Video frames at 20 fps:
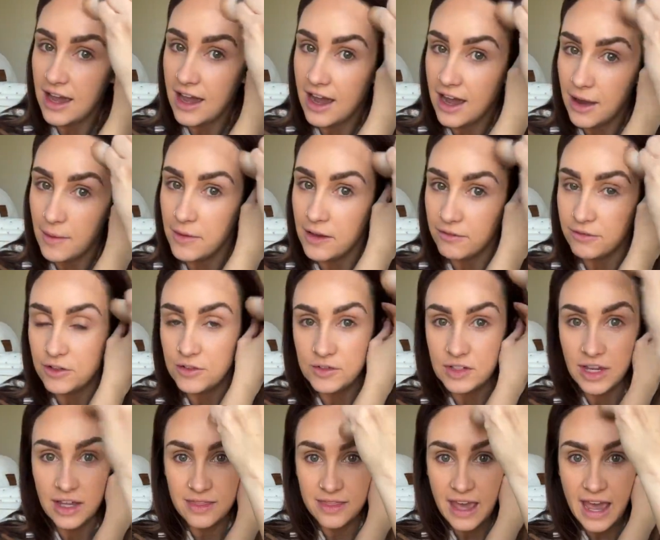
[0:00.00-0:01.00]
Um, if you've
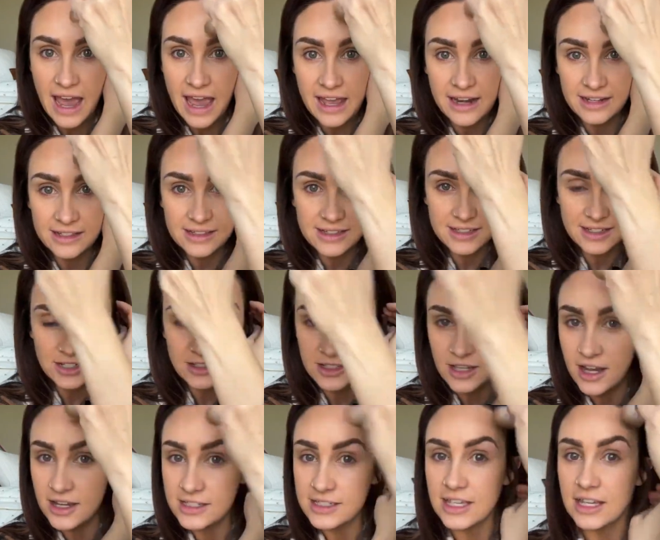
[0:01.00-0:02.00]
done that and it's still
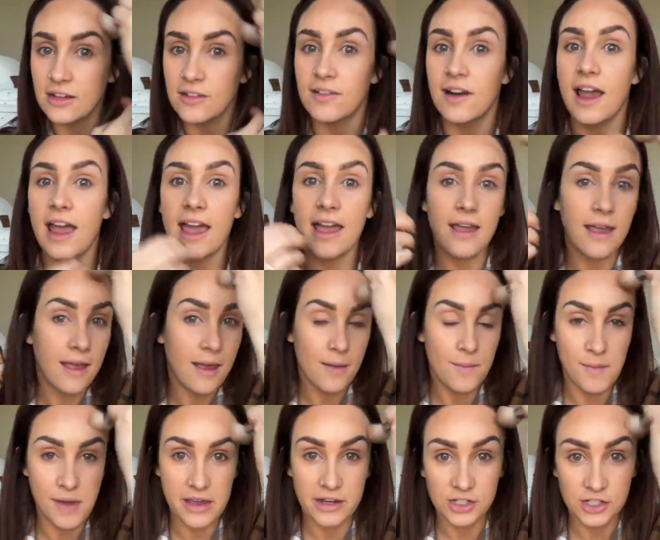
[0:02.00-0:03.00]
not sitting right,
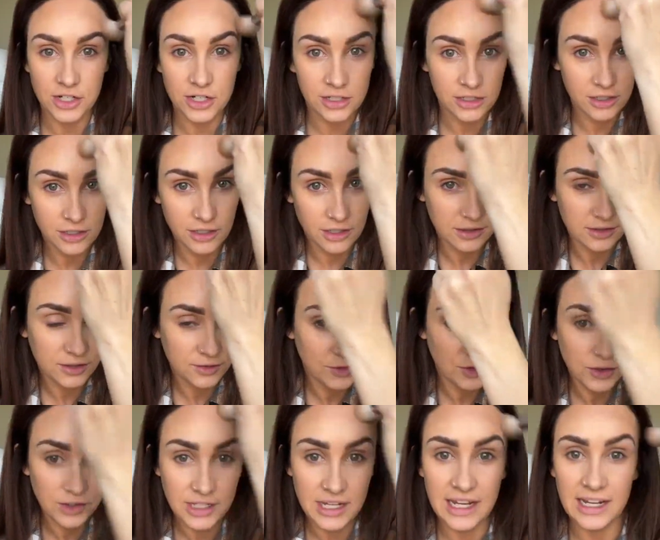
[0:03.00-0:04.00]
make sure you're
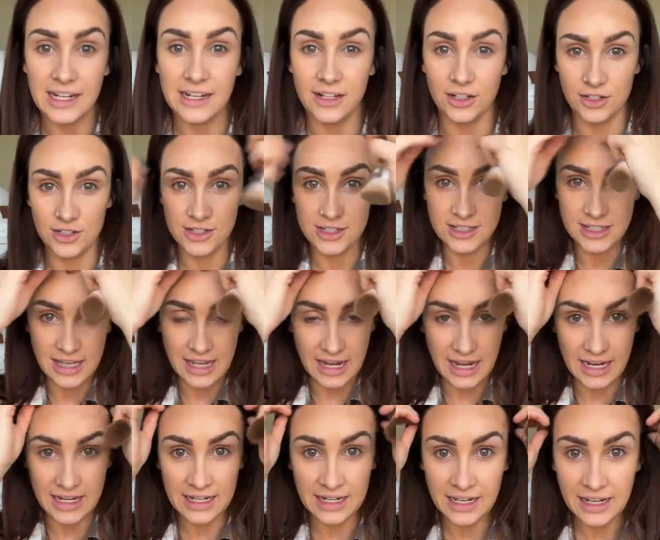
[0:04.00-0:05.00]
exfoliating your
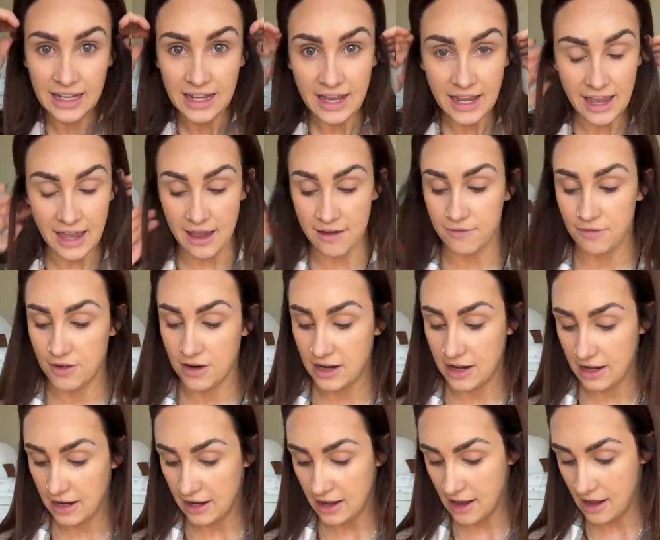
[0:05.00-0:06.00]
skin
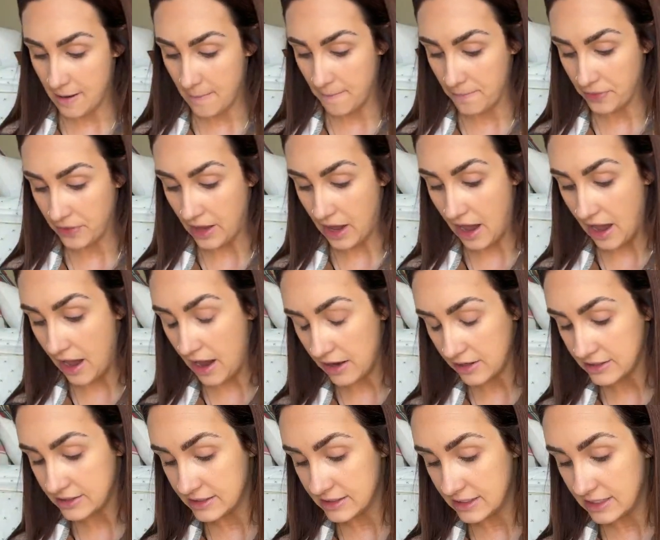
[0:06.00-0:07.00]
every
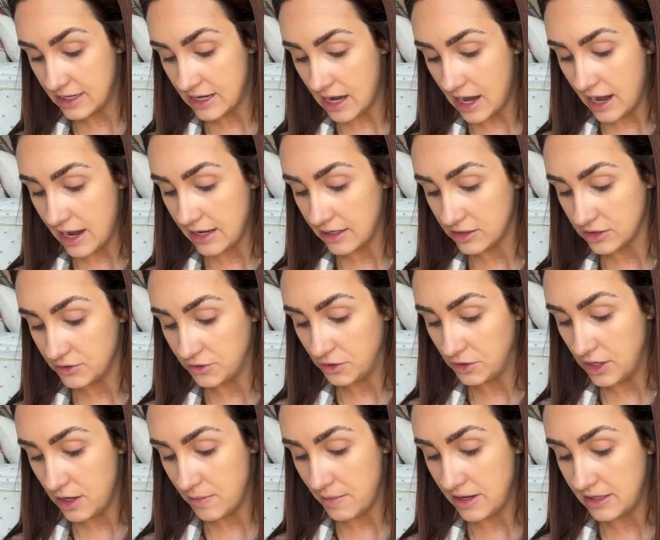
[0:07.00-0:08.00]
honestly, I
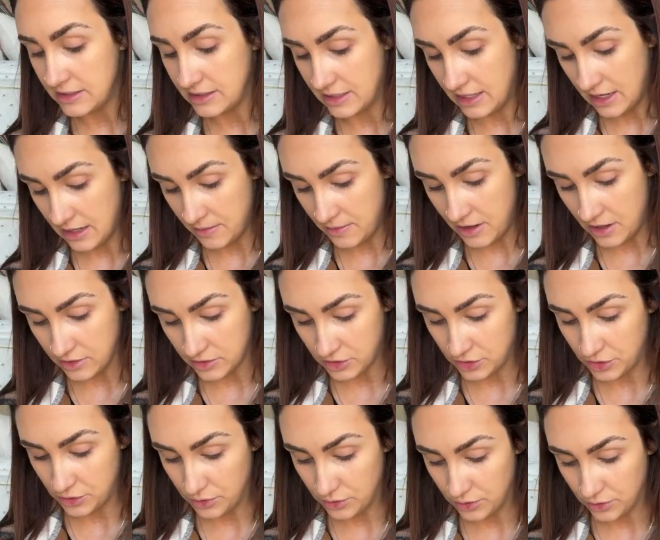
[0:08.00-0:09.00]
exfoliate my skin about
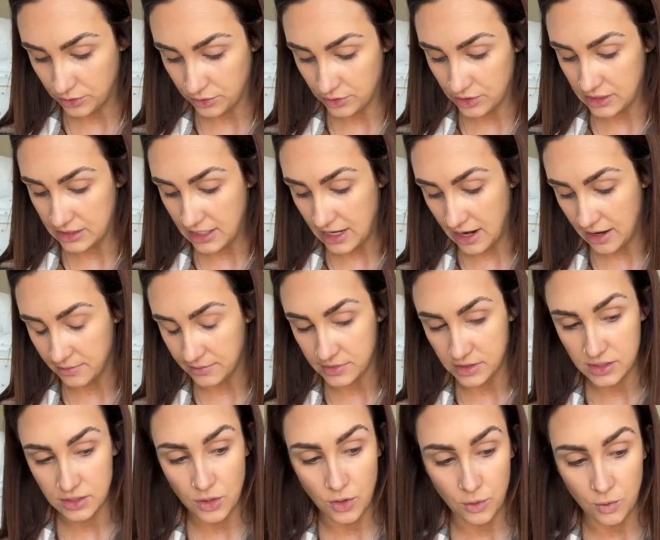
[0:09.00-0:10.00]
two to three
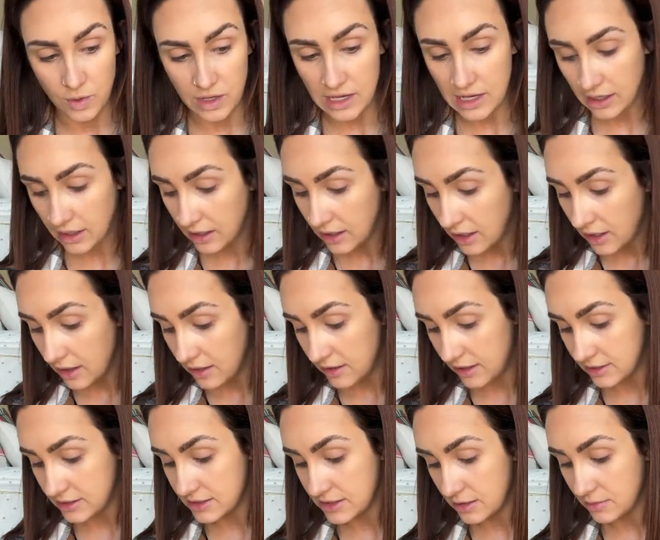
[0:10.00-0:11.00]
times a week.
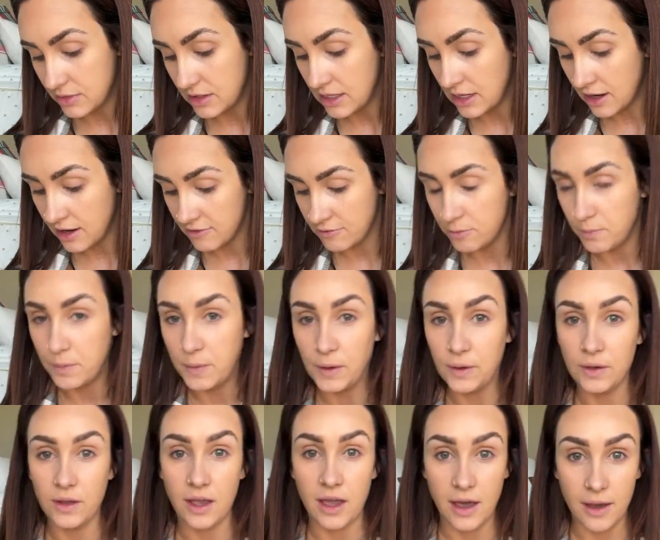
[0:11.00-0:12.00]
That's something I've
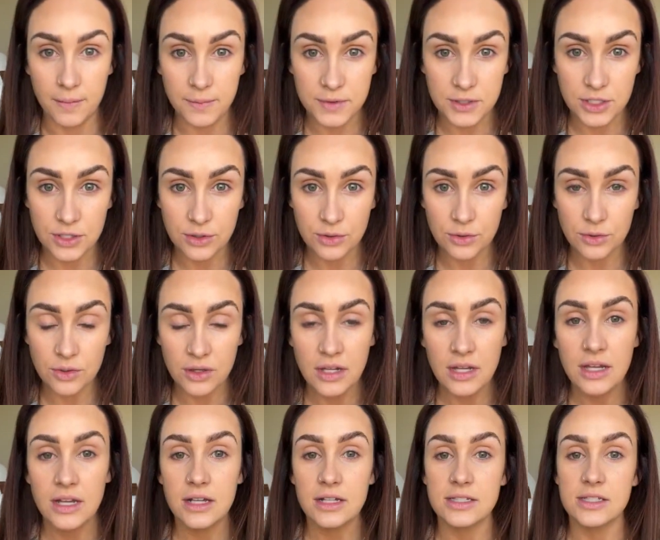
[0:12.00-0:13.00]
built up to.
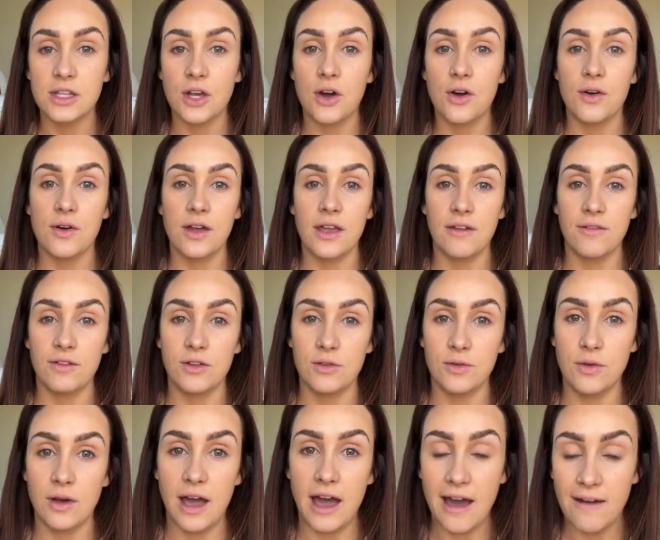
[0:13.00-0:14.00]
So if
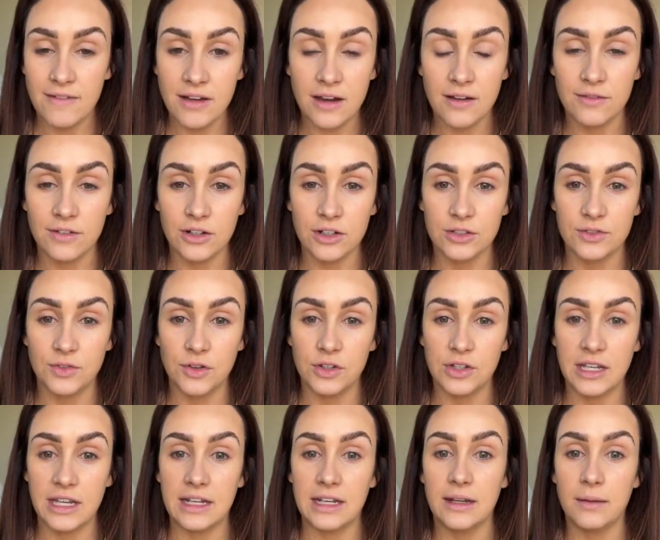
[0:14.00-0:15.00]
you haven't ever
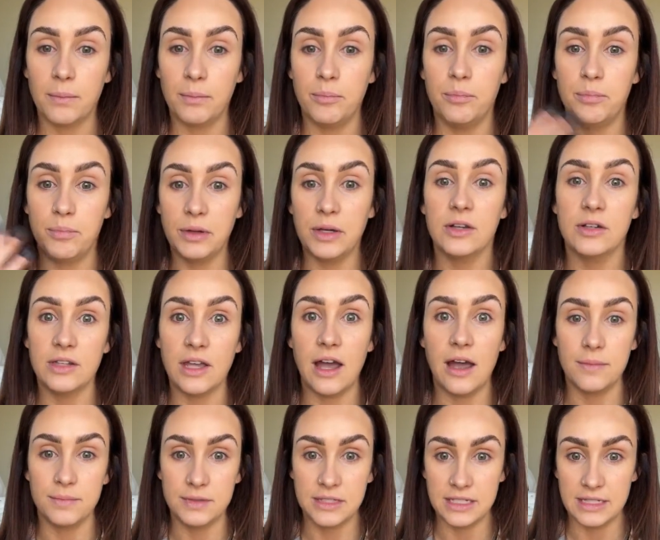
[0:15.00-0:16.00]
exfoliated, build
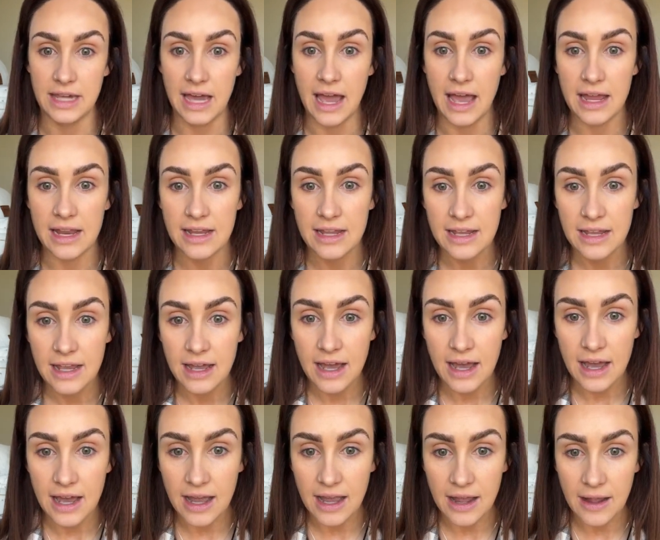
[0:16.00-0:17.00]
up to that.
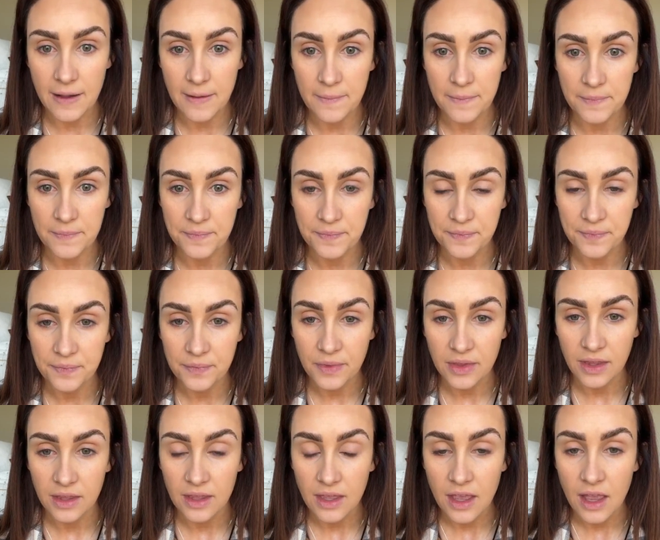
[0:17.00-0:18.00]
Um,
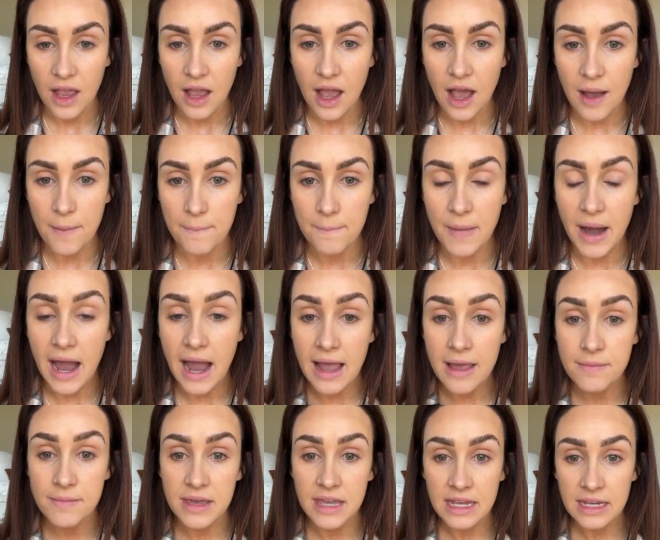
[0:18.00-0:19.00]

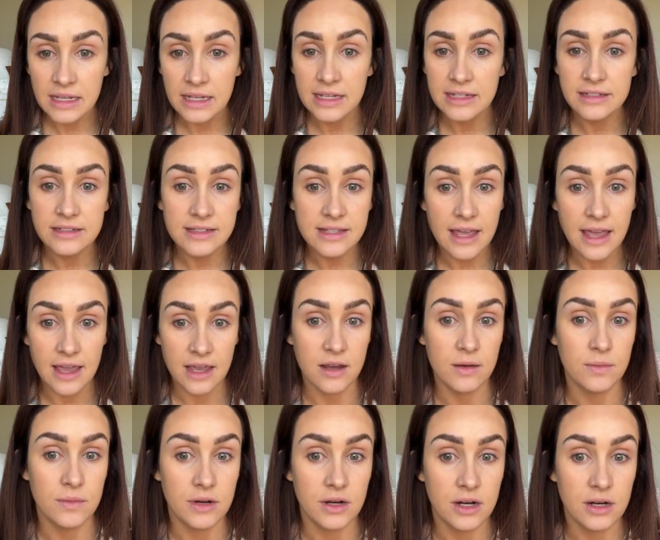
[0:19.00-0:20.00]
my main is
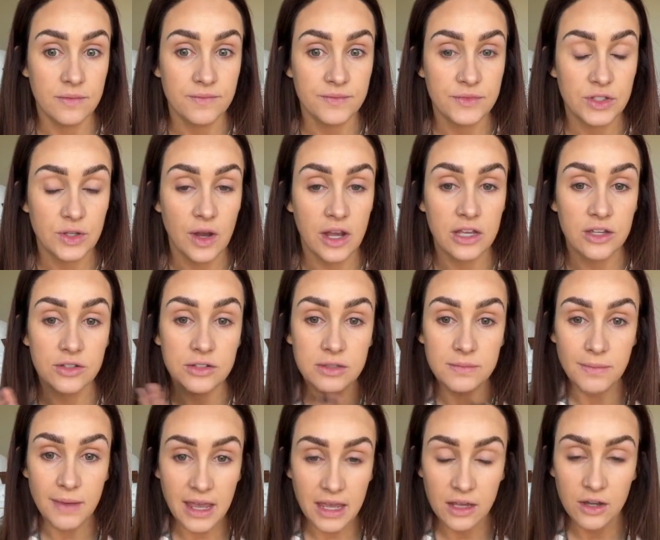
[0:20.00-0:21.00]
amber. So I
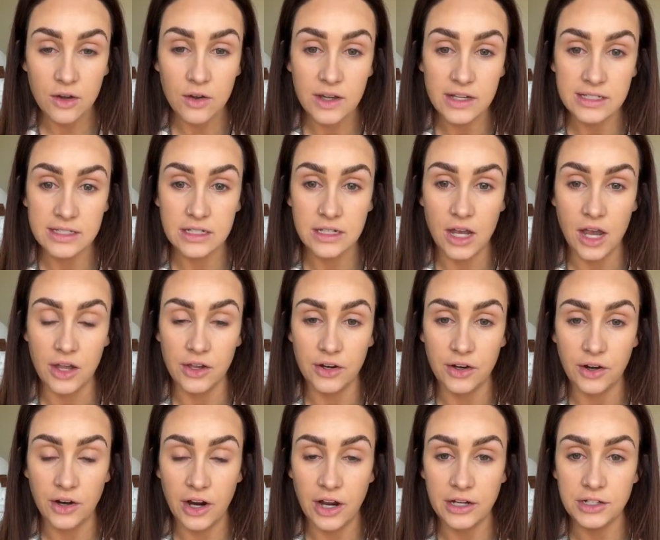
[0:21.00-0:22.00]
use mango as a
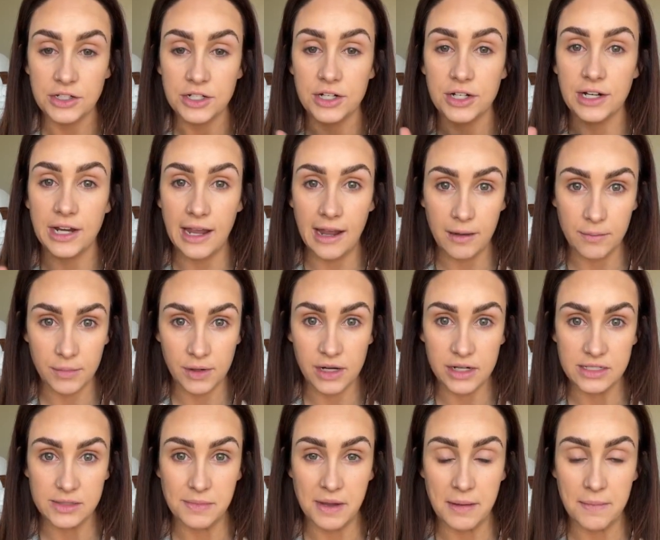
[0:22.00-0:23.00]
color corrector, amber
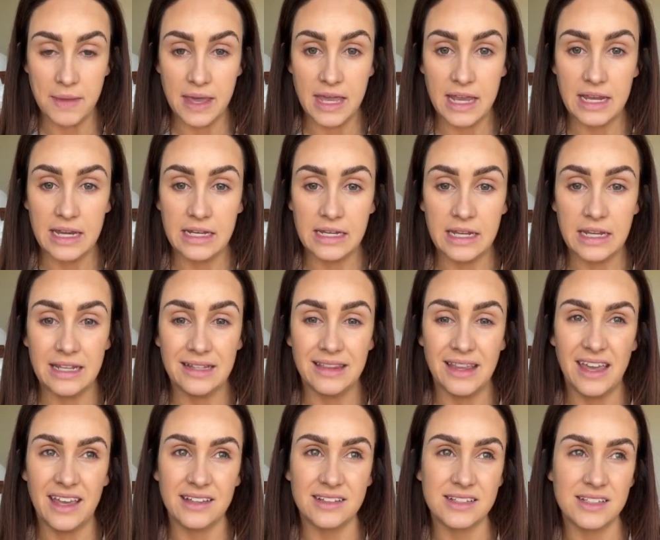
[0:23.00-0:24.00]
as my main, and
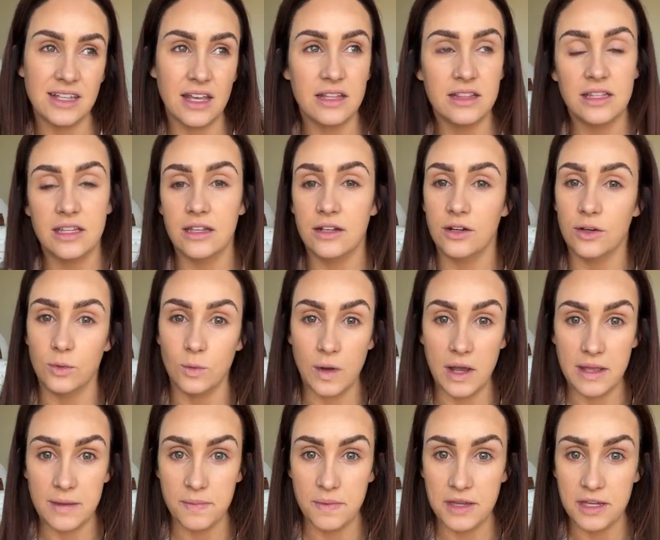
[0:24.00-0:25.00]
like sunlit or
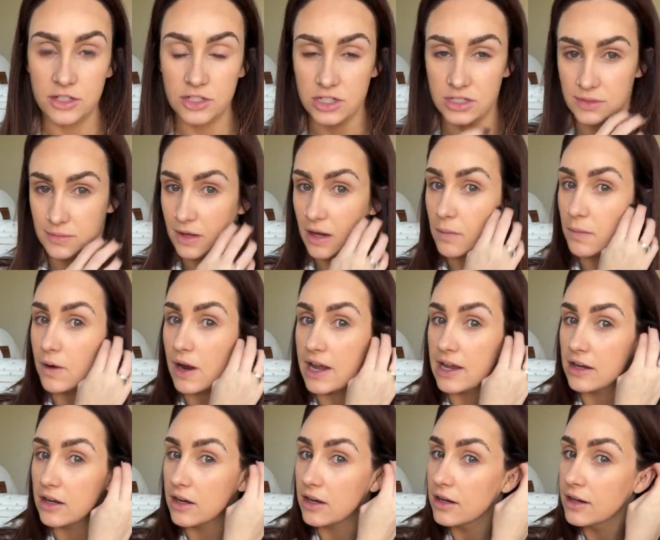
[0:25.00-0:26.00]
white peach as my
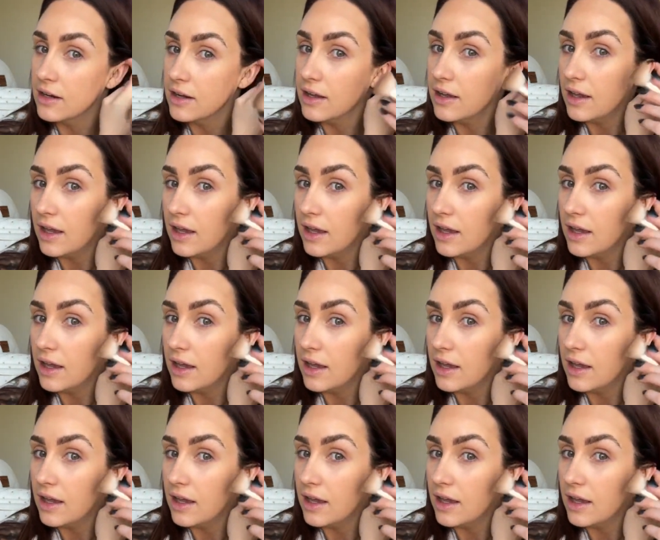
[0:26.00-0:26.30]
brightener.